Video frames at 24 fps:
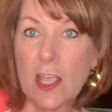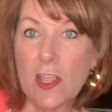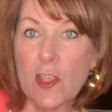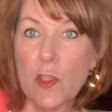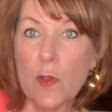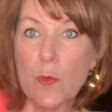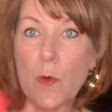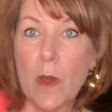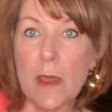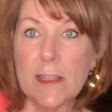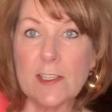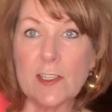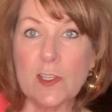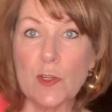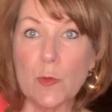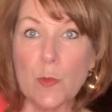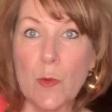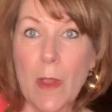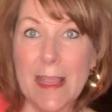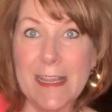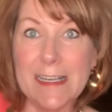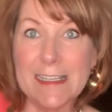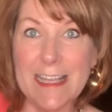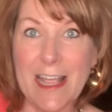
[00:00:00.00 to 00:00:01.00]
you want to
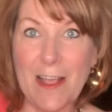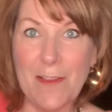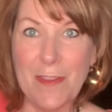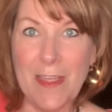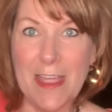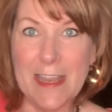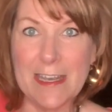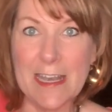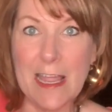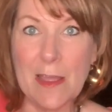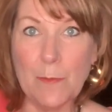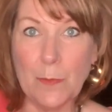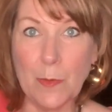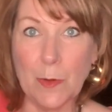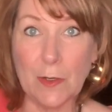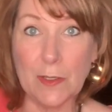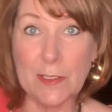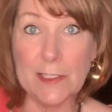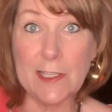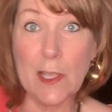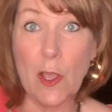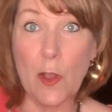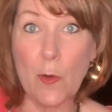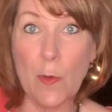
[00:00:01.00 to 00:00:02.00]
write down that number.
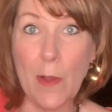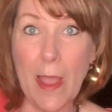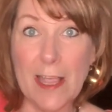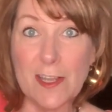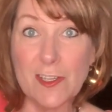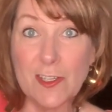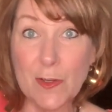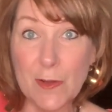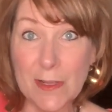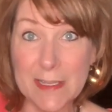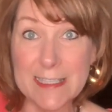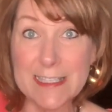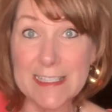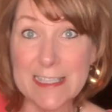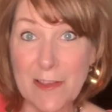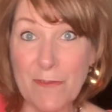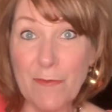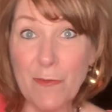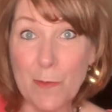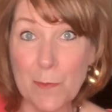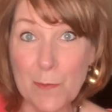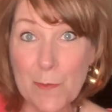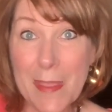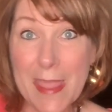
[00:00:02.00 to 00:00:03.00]
So as you can see
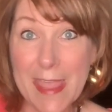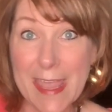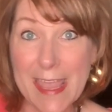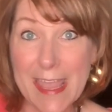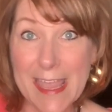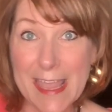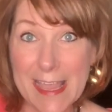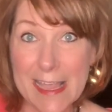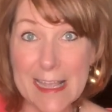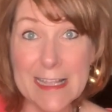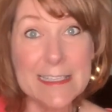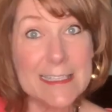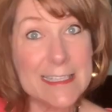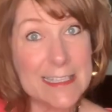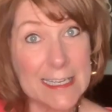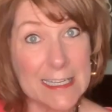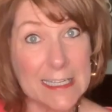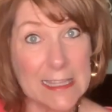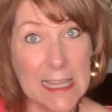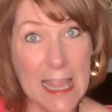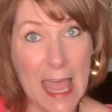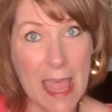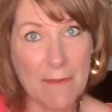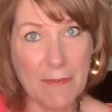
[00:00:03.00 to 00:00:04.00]
for me, it's an
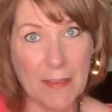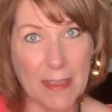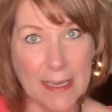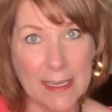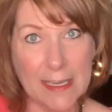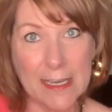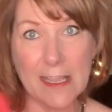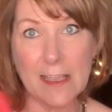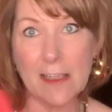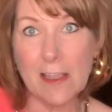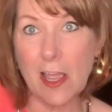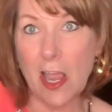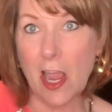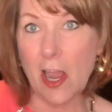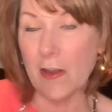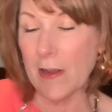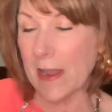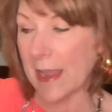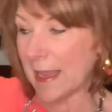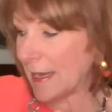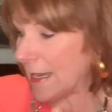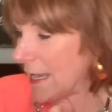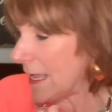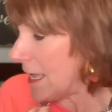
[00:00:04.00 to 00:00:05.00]
11. All
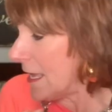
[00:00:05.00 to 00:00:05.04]
right,